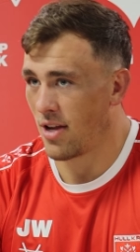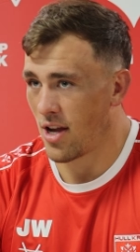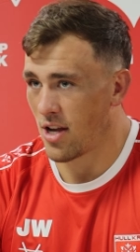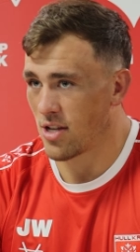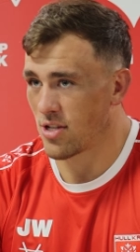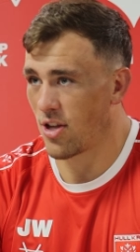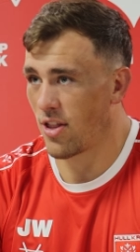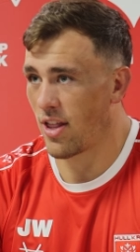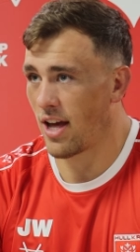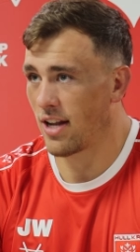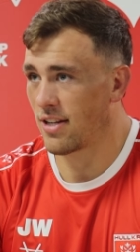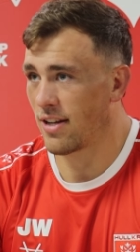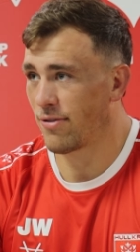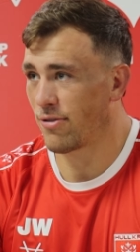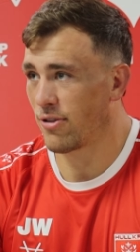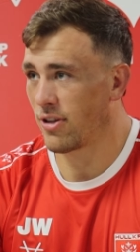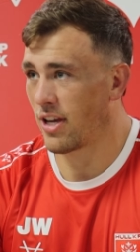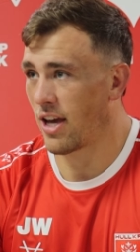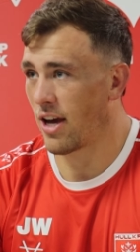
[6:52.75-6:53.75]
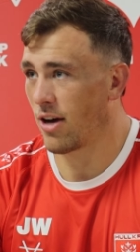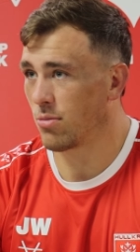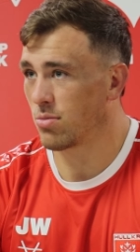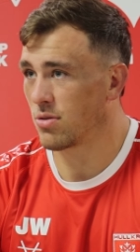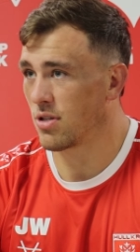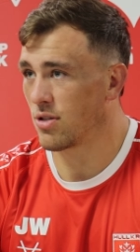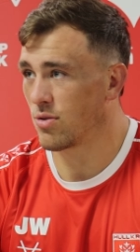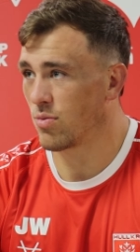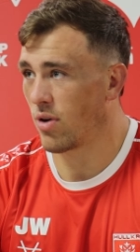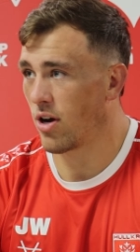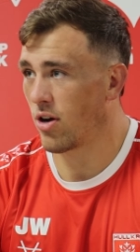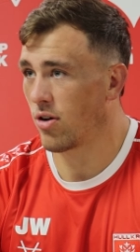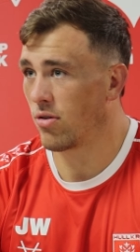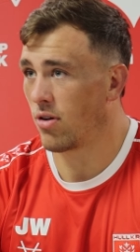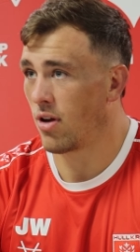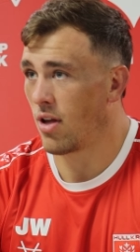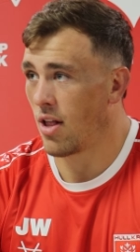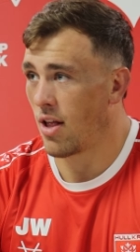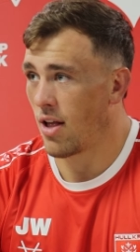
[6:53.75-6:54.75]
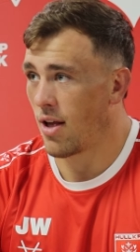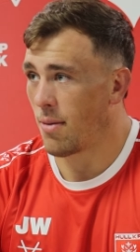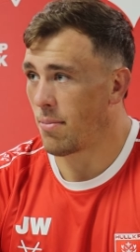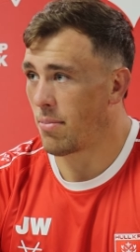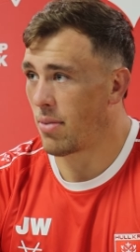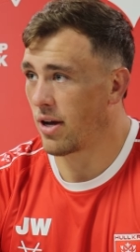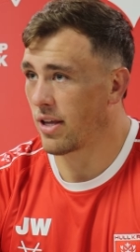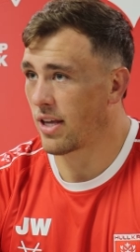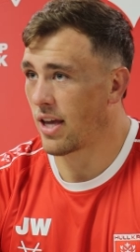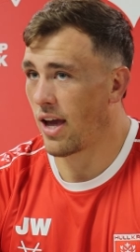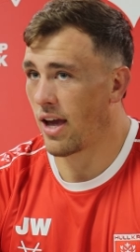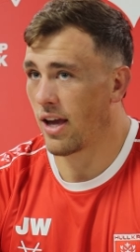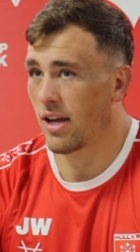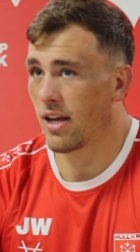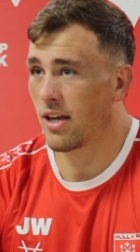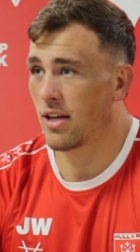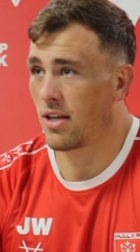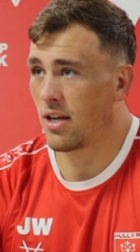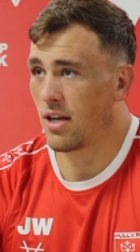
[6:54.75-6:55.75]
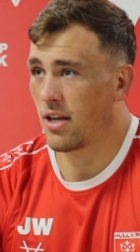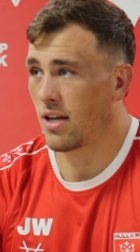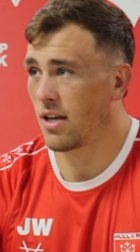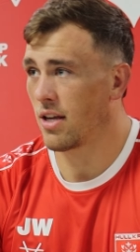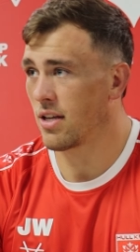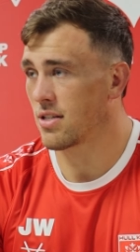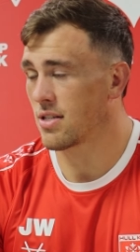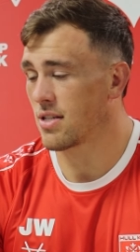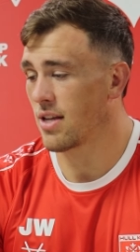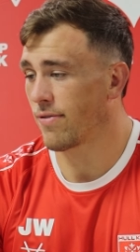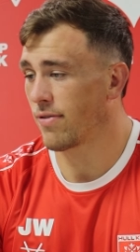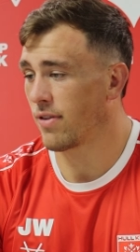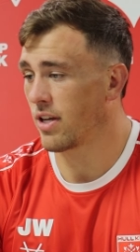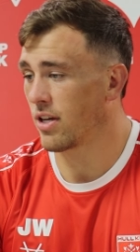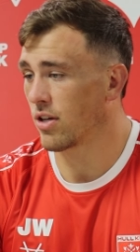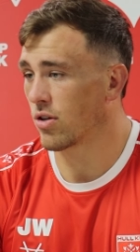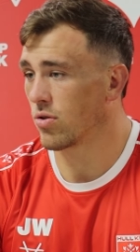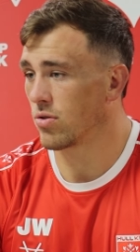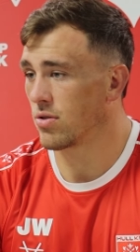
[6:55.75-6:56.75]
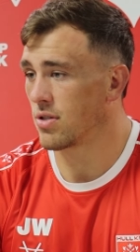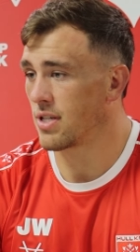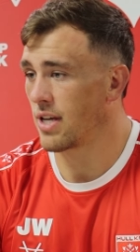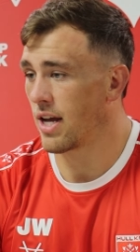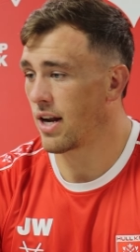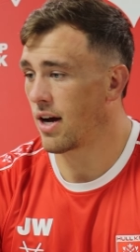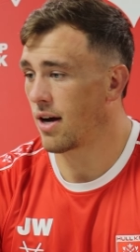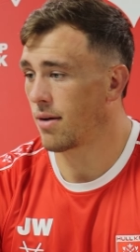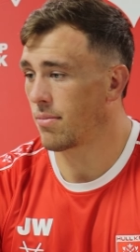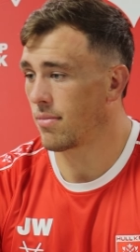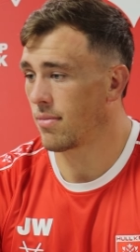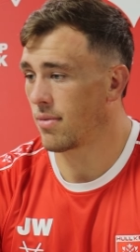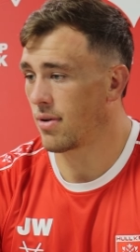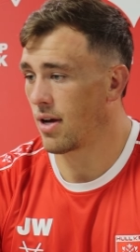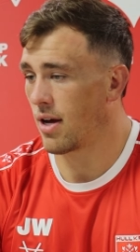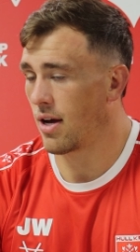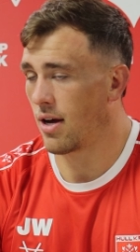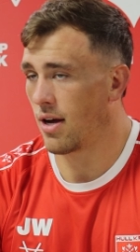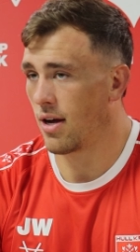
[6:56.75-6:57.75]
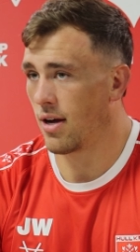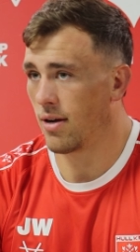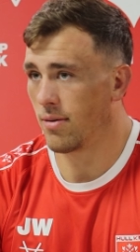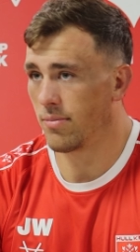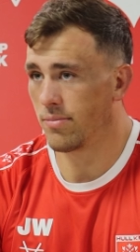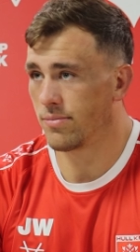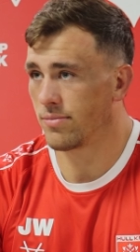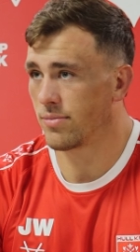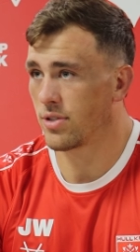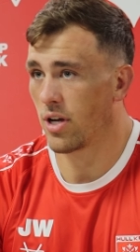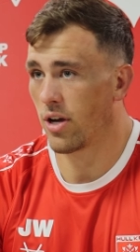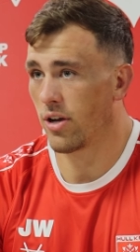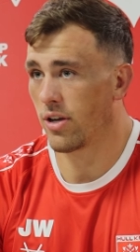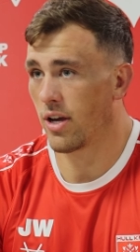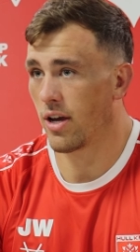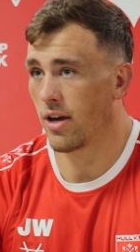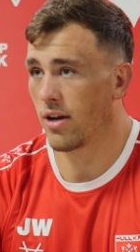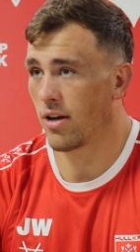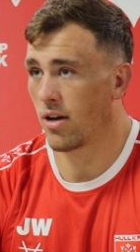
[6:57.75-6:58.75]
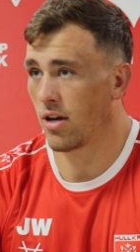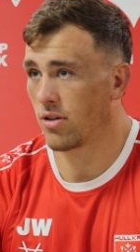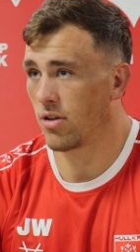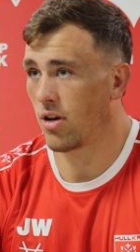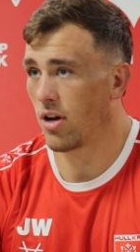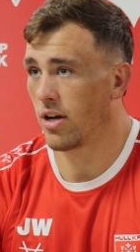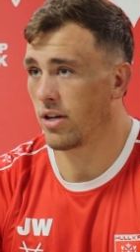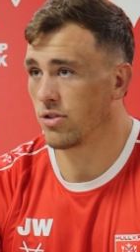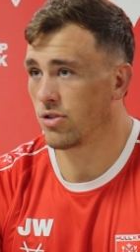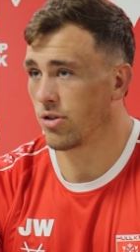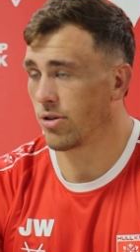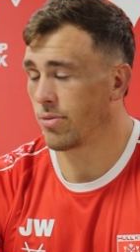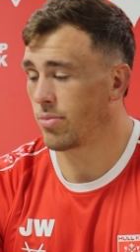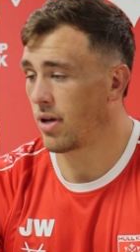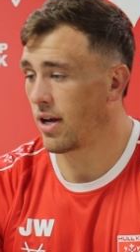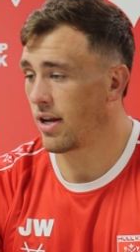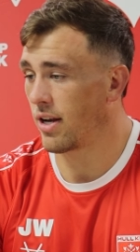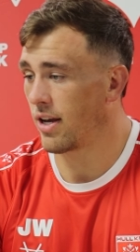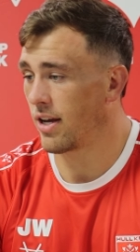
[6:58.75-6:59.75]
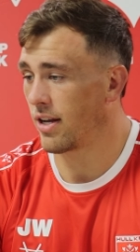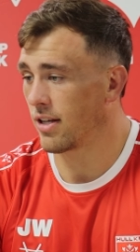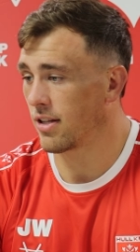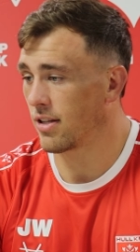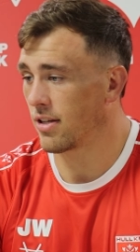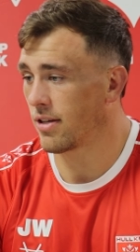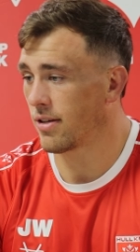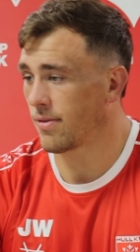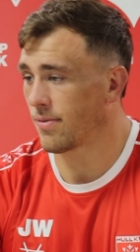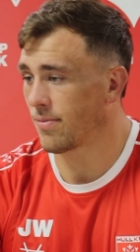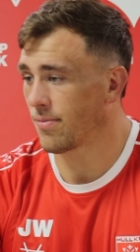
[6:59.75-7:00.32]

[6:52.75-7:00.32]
so that definitely helps as well. But yeah, it's definitely a good setup. So yeah, I enjoy playing at Headingley.